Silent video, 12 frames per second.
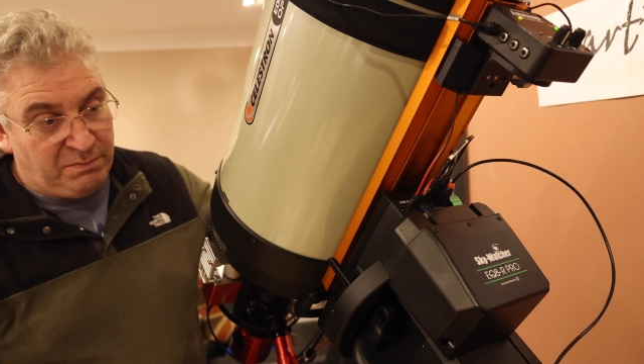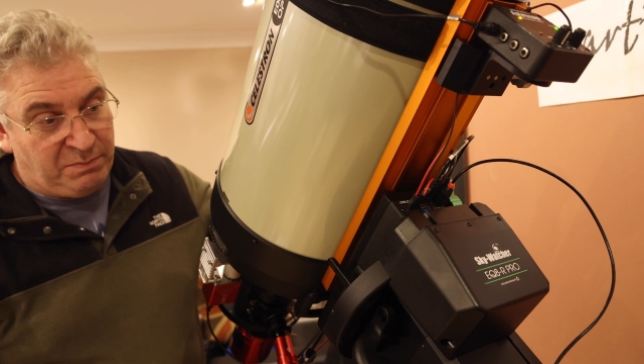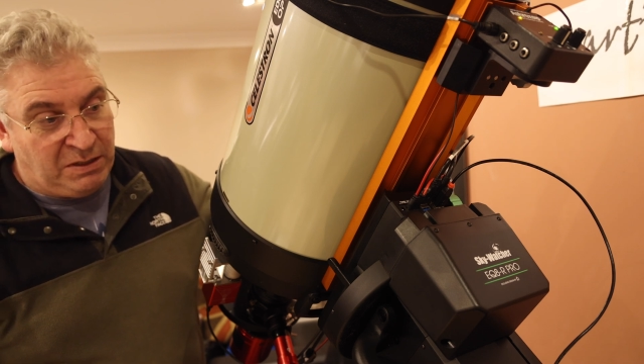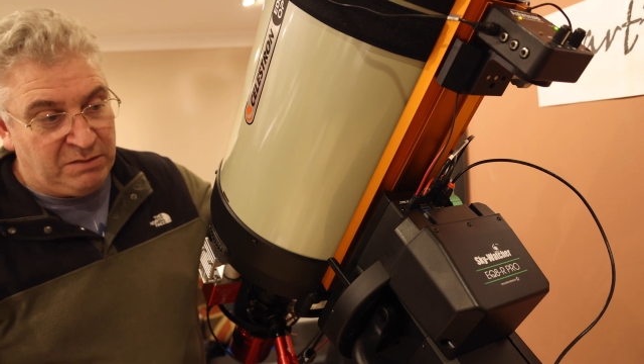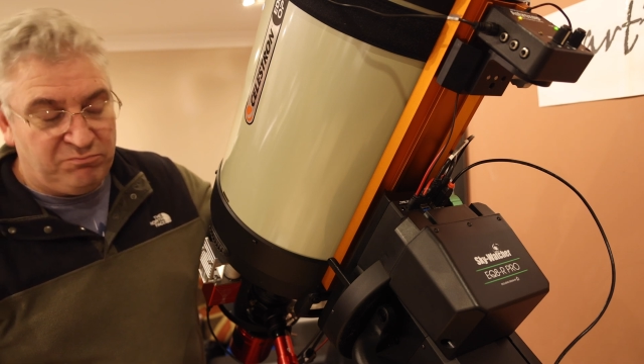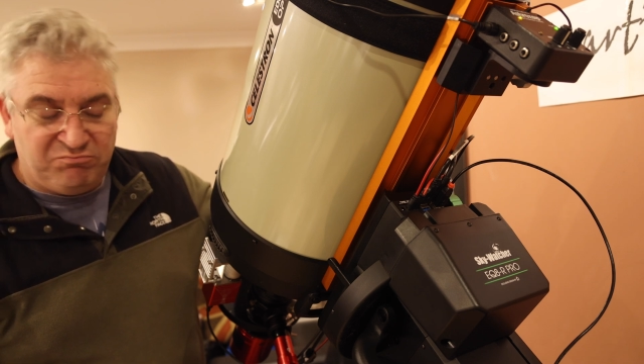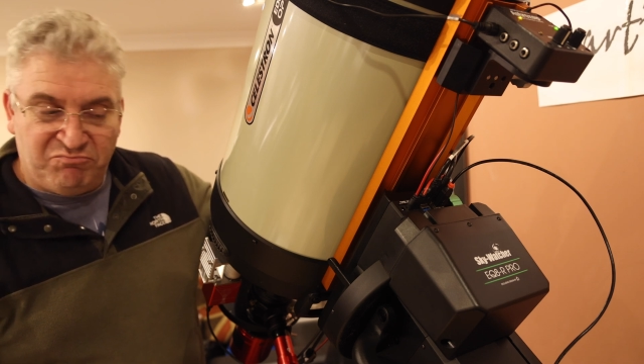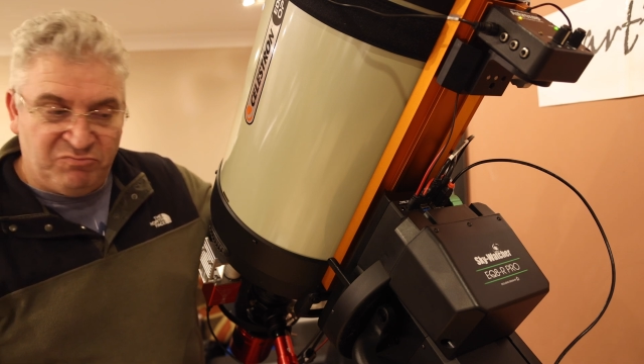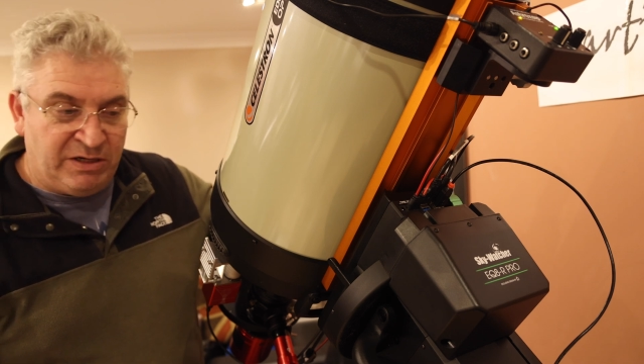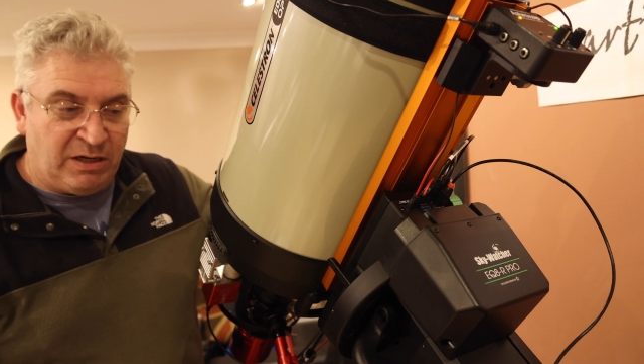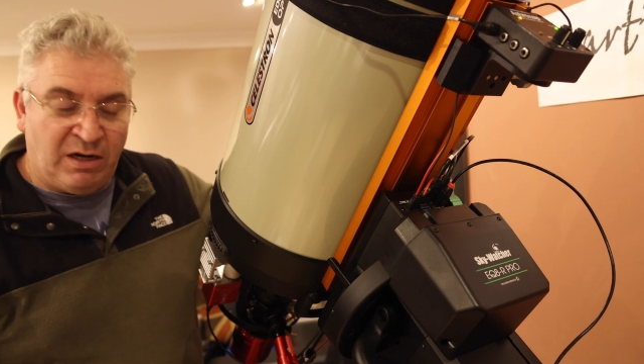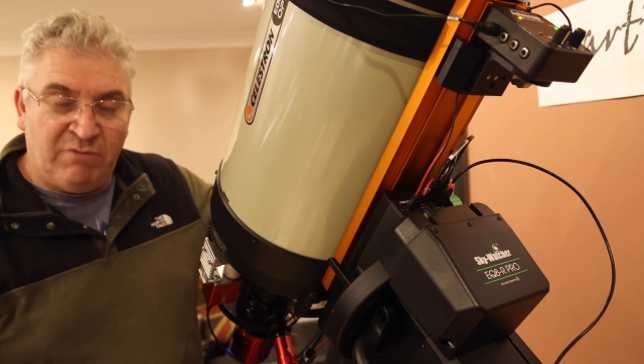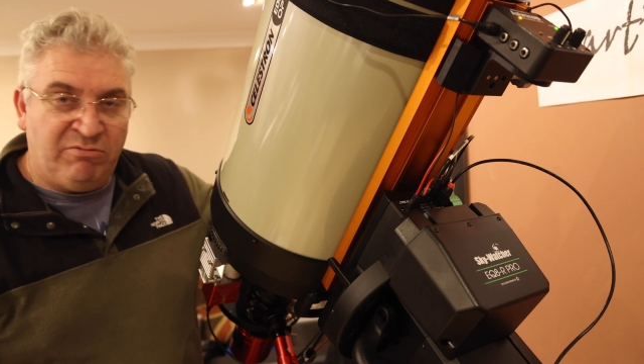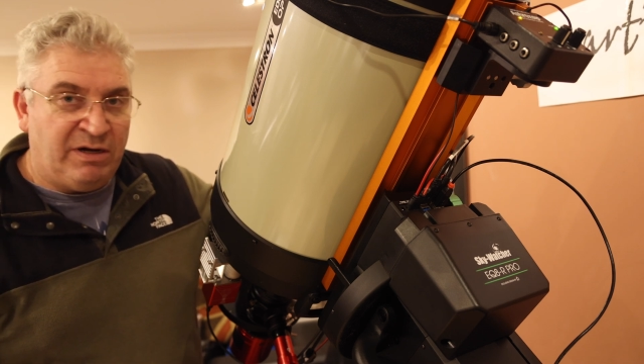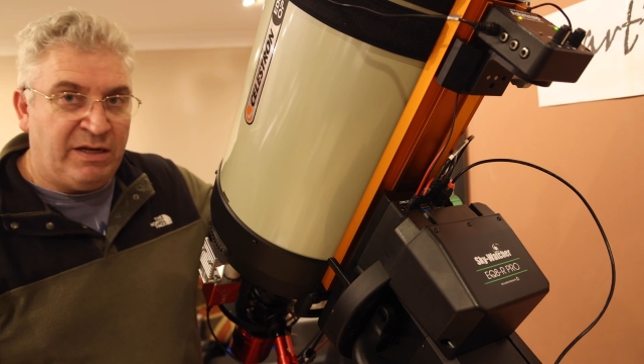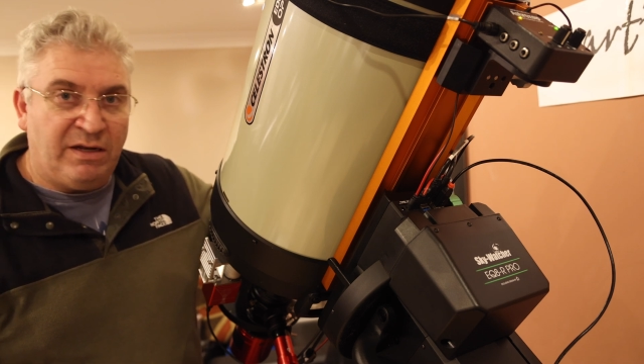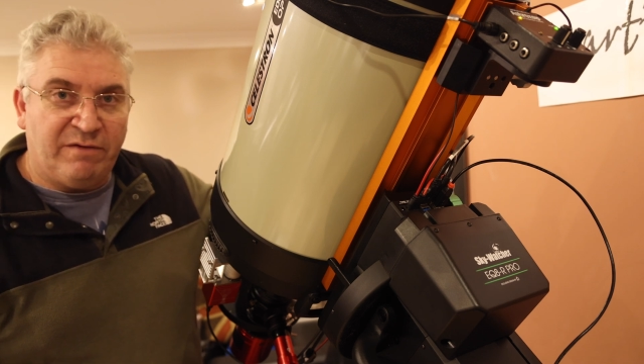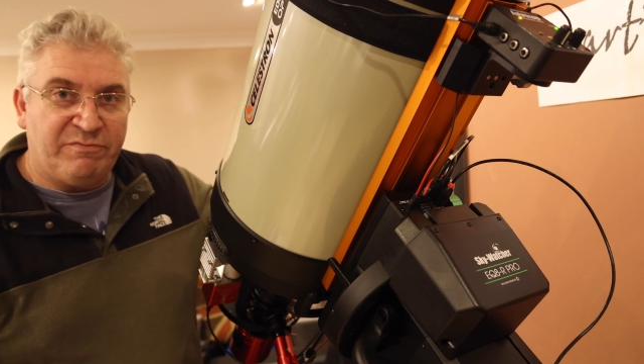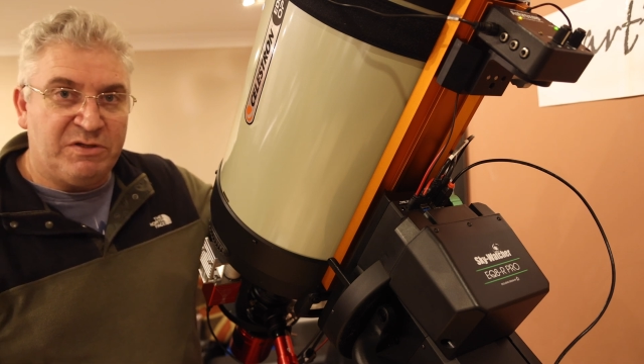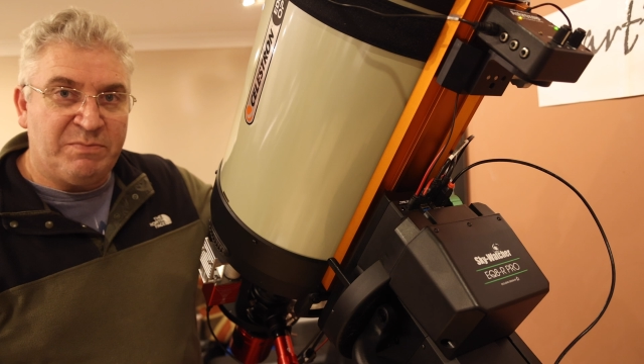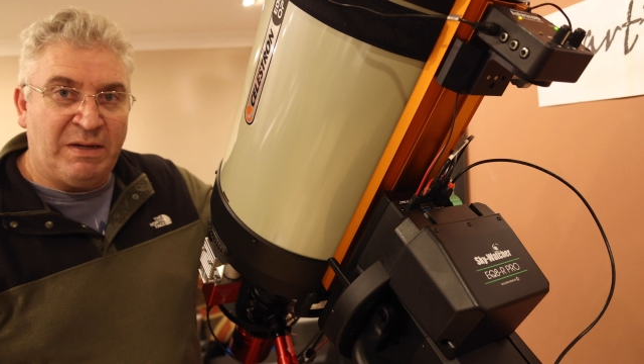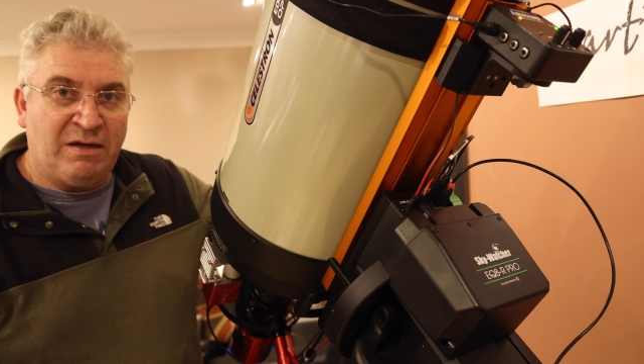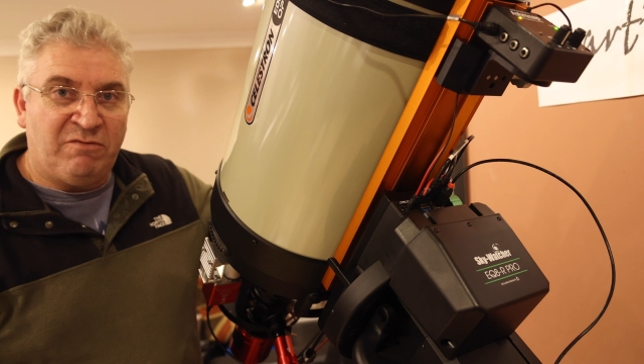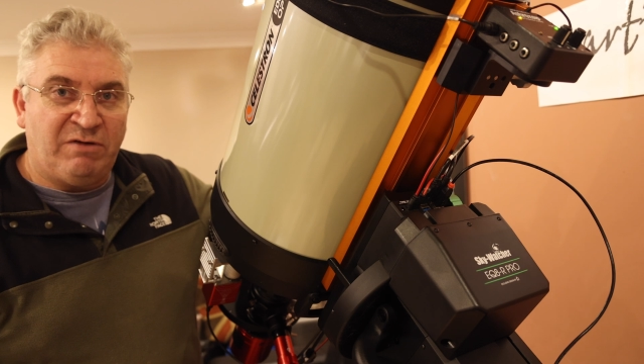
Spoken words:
But I really love this mount.